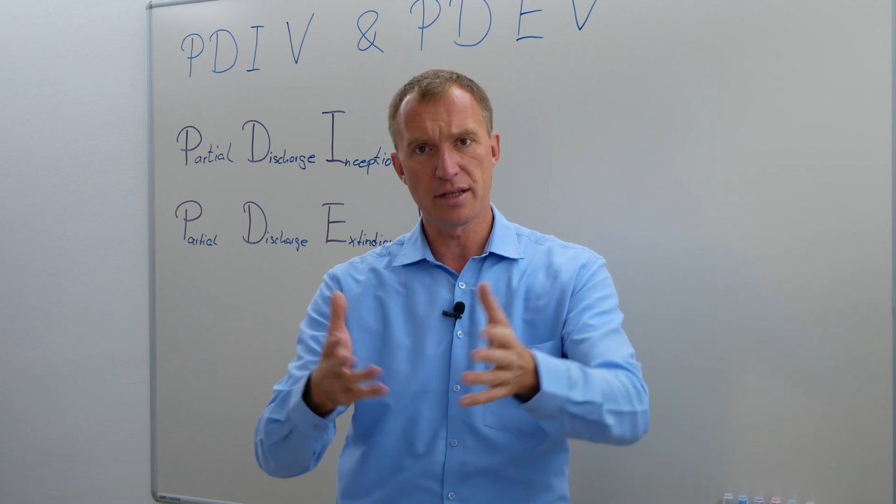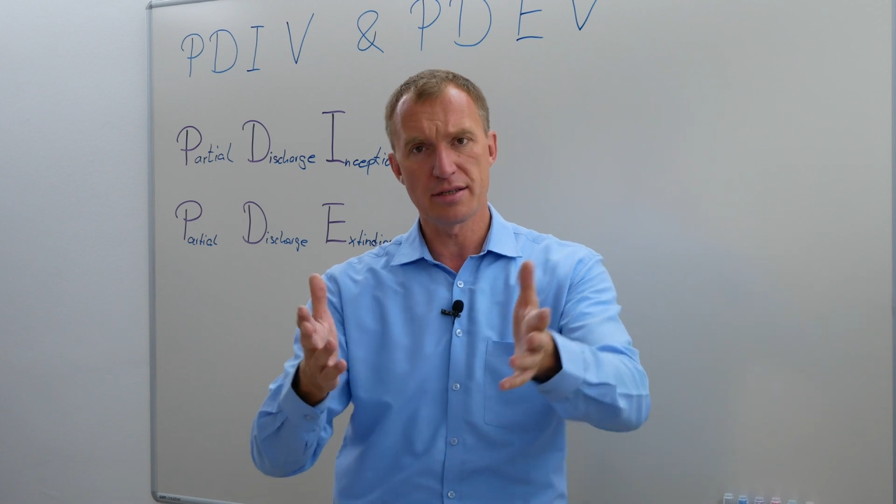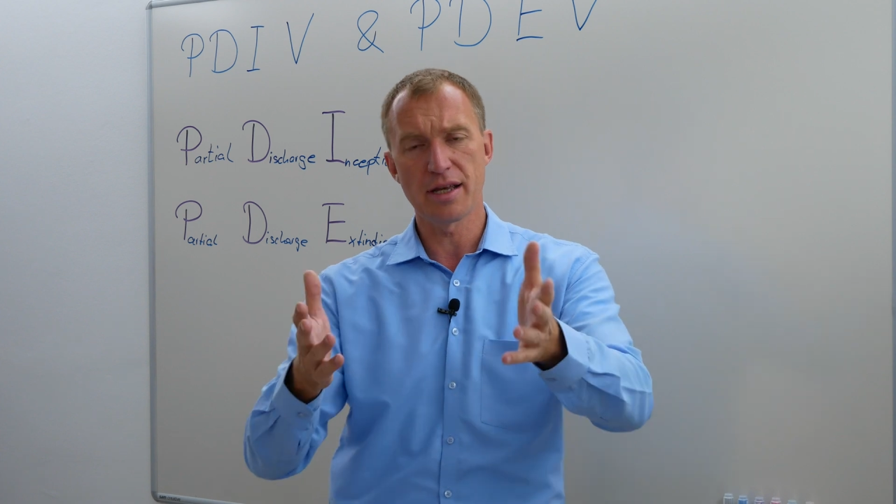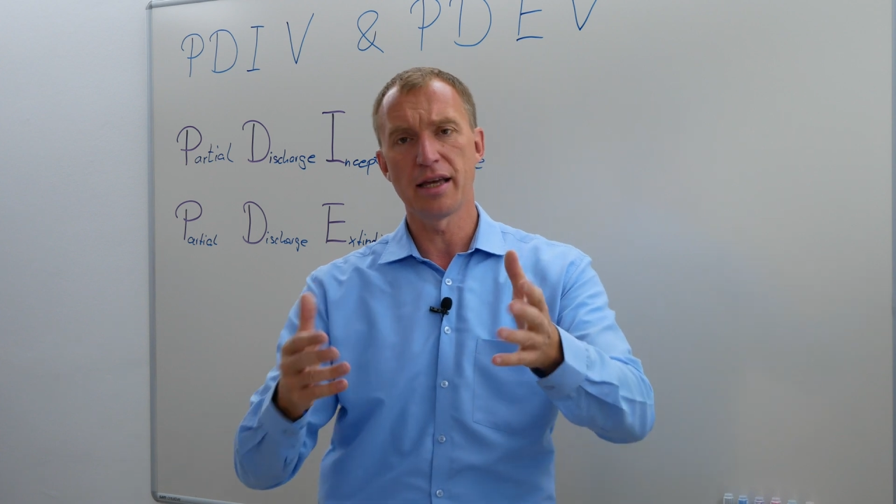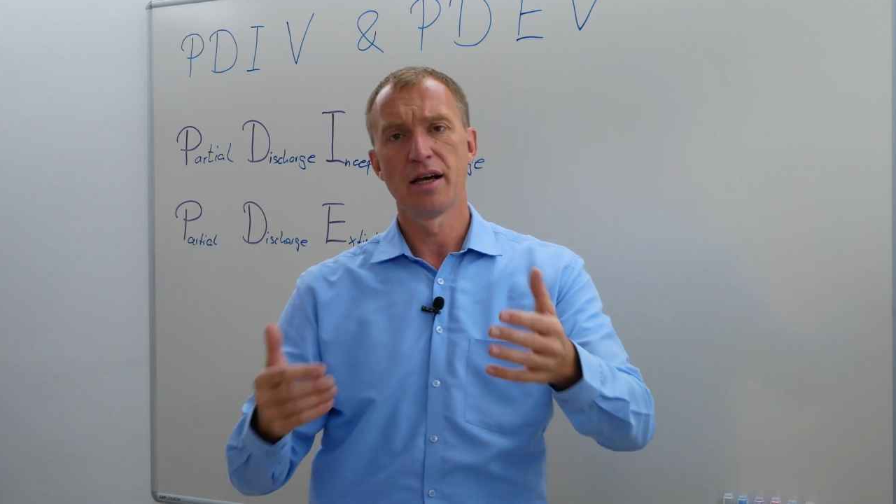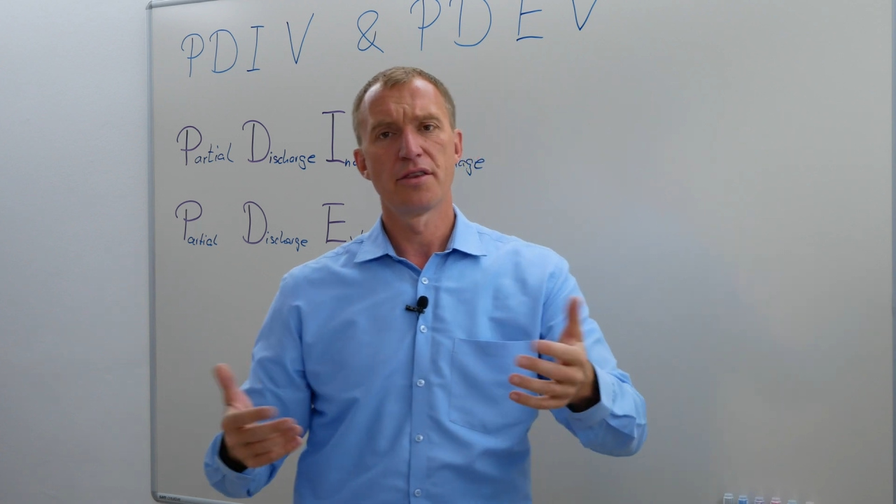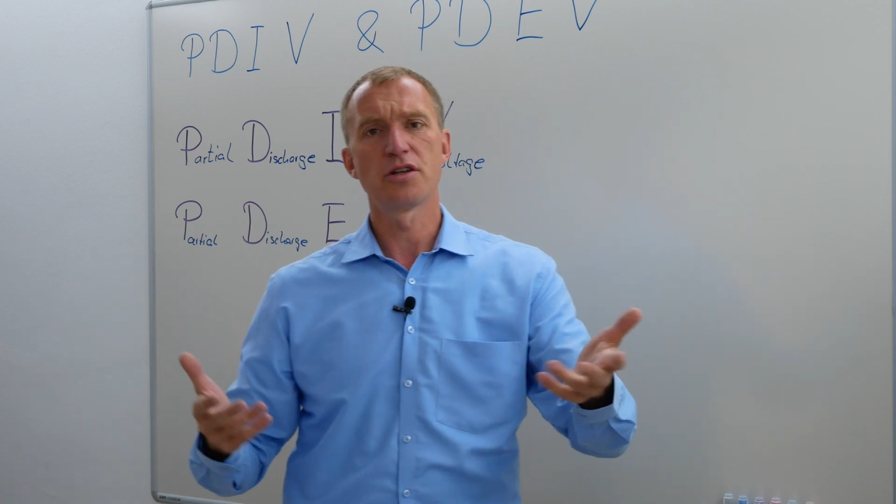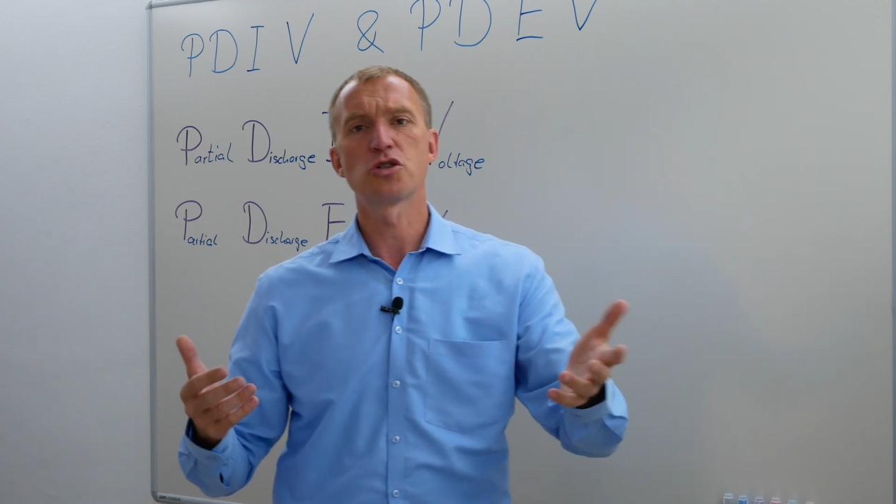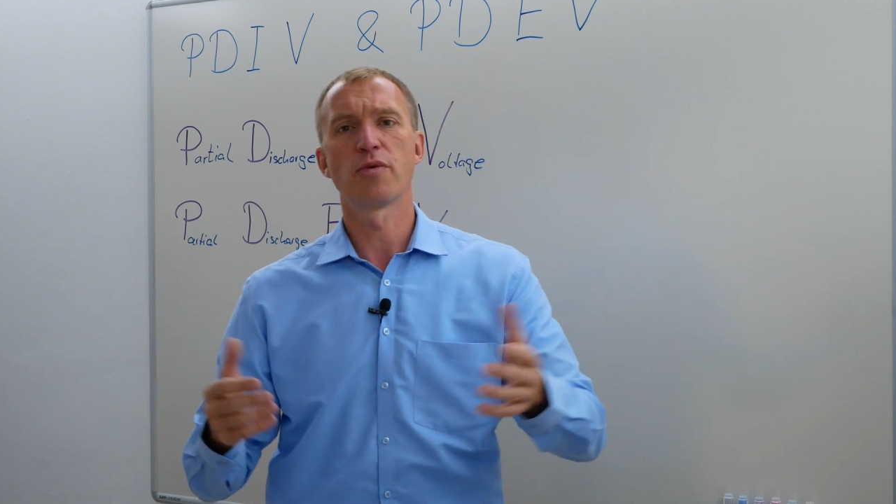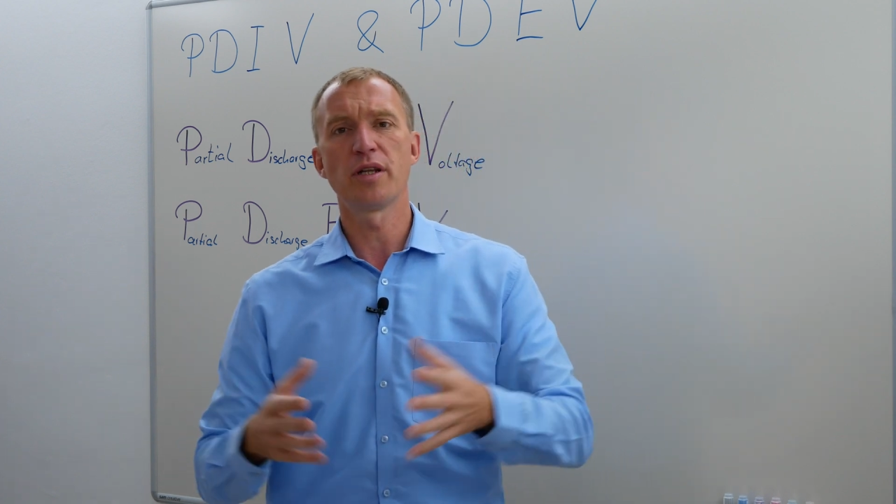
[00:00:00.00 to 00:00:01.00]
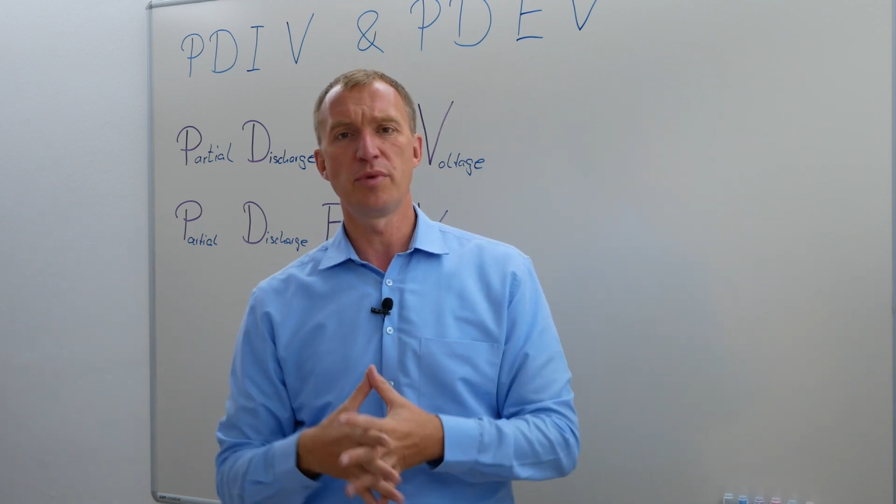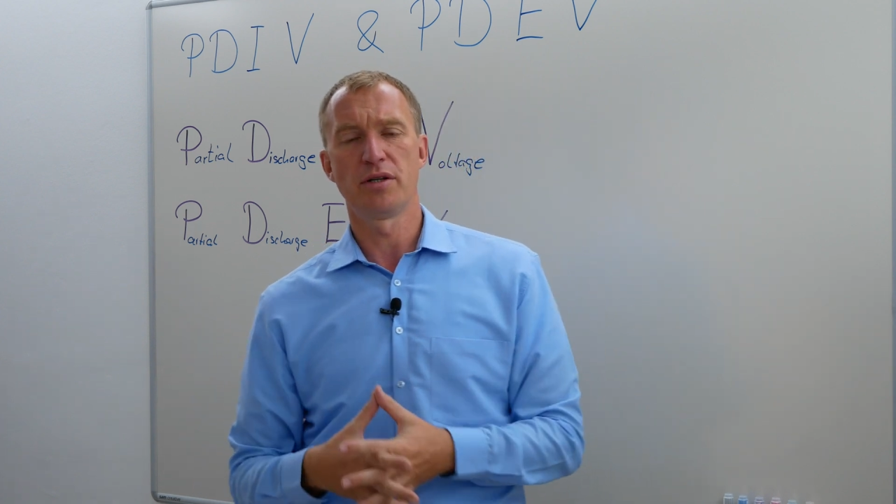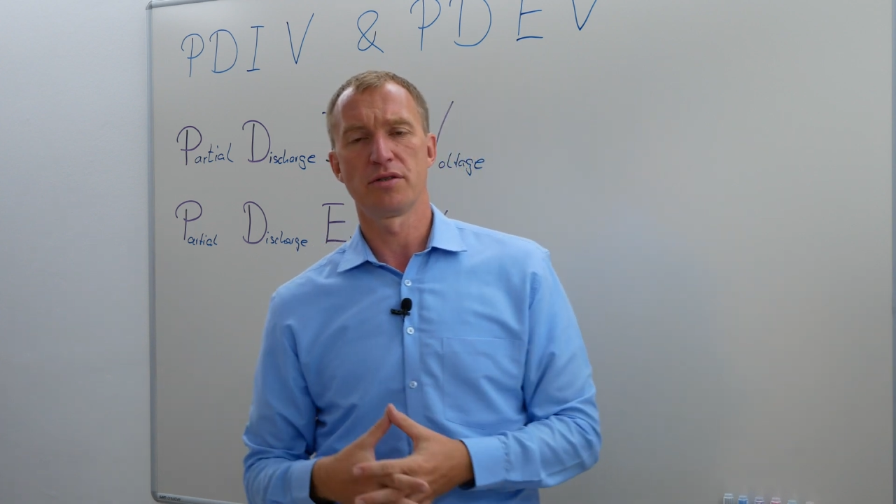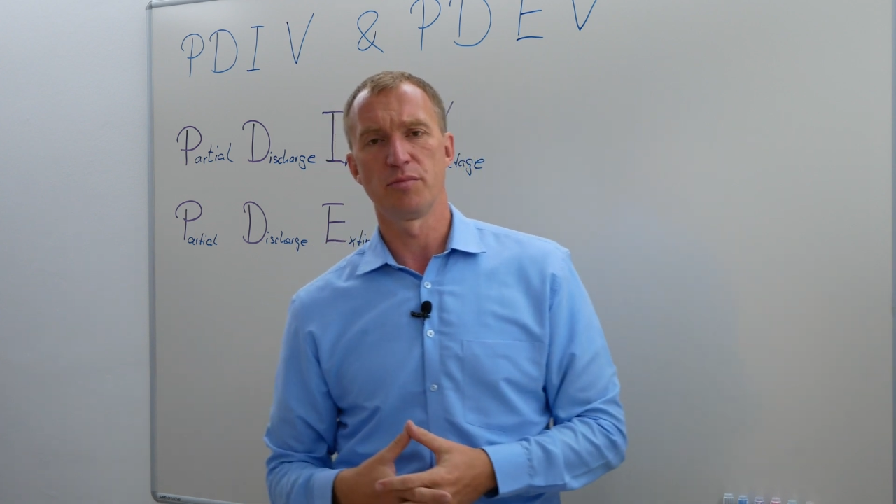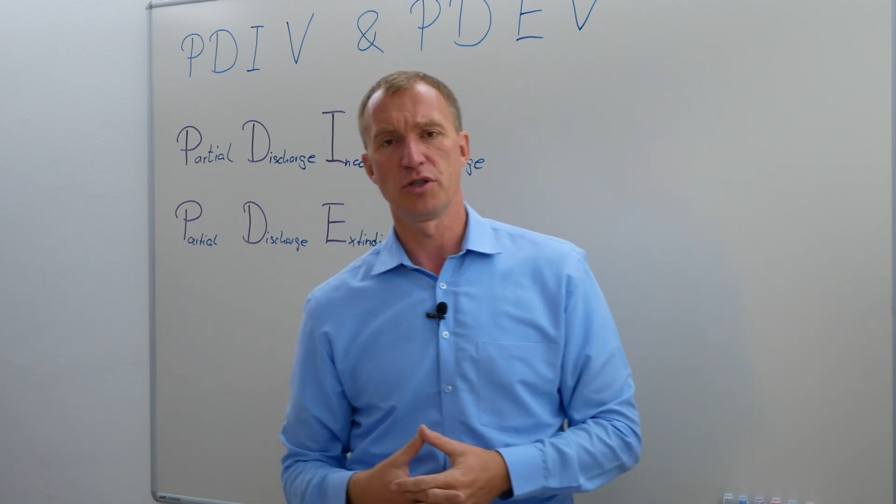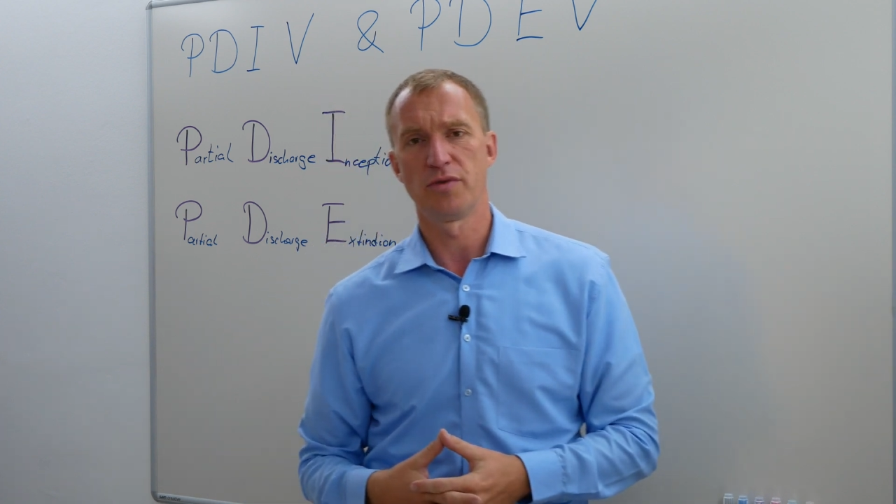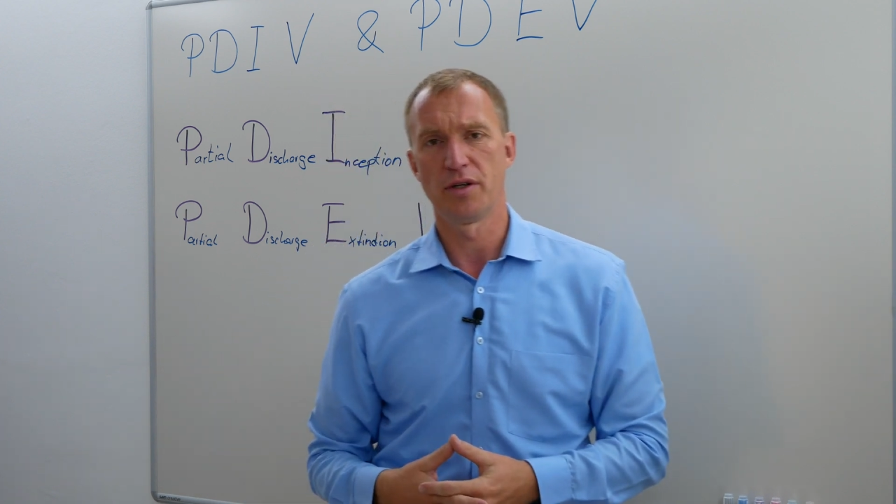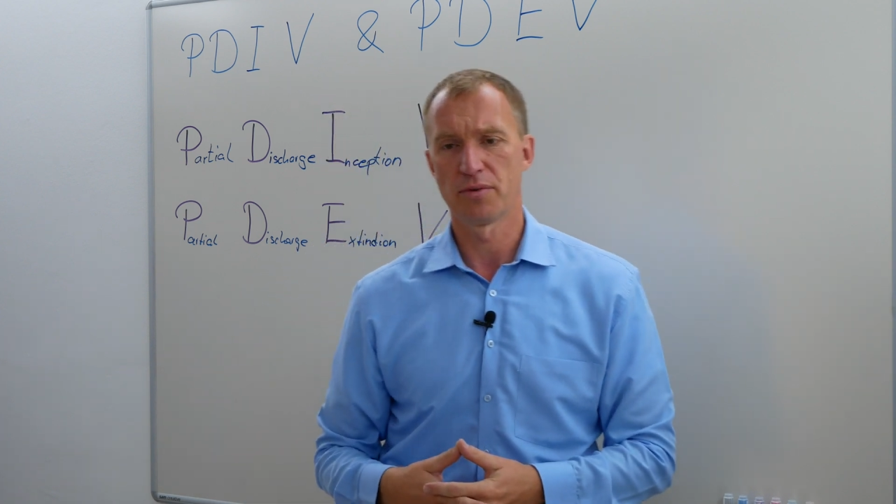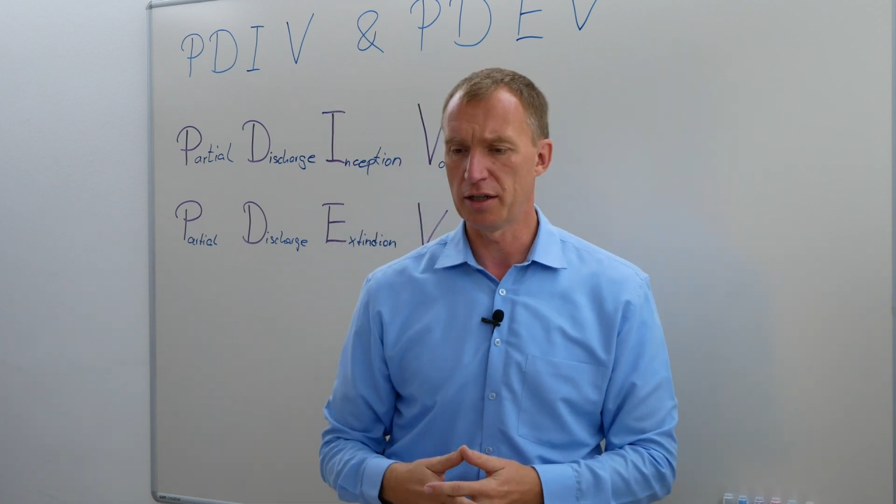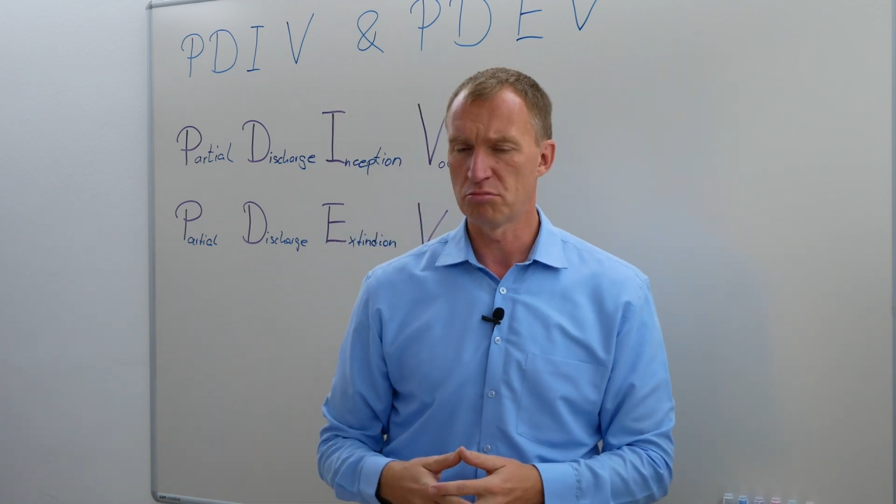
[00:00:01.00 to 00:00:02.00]
let's say there's 20 meters in
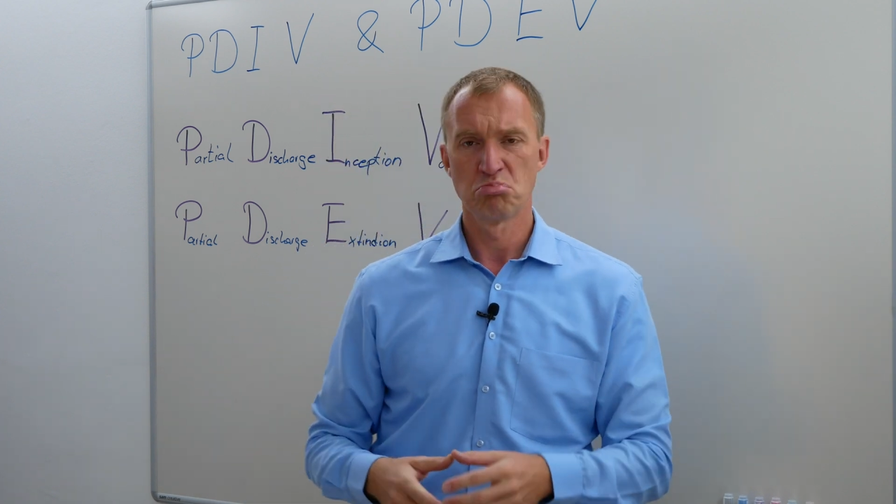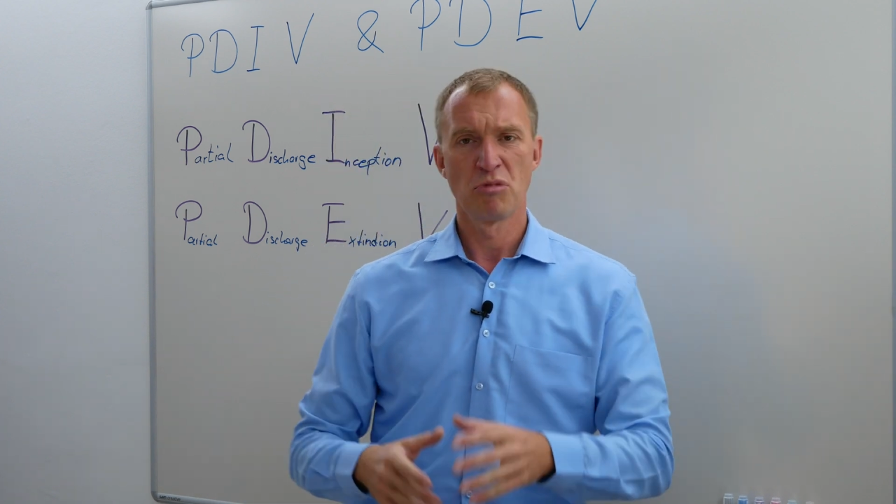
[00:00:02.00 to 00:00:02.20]
between, right?